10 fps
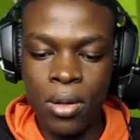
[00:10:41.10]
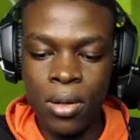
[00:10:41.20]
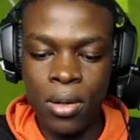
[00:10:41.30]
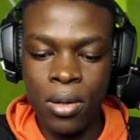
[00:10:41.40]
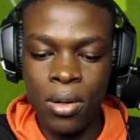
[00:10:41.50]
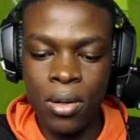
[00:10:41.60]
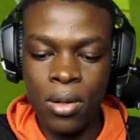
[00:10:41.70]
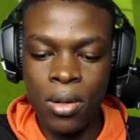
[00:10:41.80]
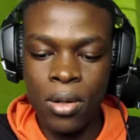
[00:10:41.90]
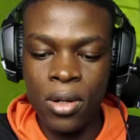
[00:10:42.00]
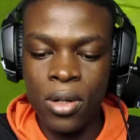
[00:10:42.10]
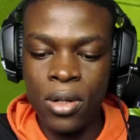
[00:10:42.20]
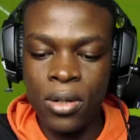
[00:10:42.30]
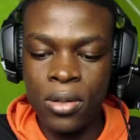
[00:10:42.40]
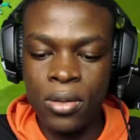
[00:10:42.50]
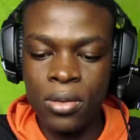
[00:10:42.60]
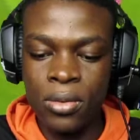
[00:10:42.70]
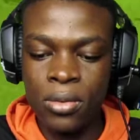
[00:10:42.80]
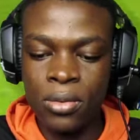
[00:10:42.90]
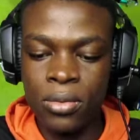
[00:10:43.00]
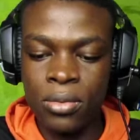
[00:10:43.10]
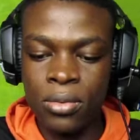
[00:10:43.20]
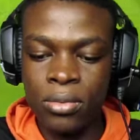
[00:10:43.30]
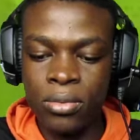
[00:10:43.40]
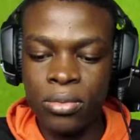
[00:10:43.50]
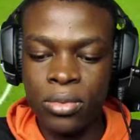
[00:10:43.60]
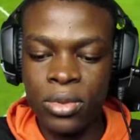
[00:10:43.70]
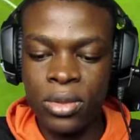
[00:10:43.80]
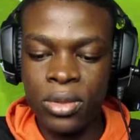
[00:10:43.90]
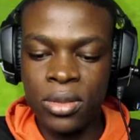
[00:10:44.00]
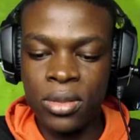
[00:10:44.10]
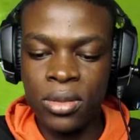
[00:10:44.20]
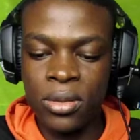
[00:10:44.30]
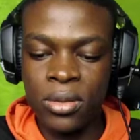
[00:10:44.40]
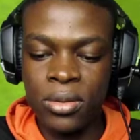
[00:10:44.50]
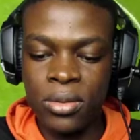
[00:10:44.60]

(silence)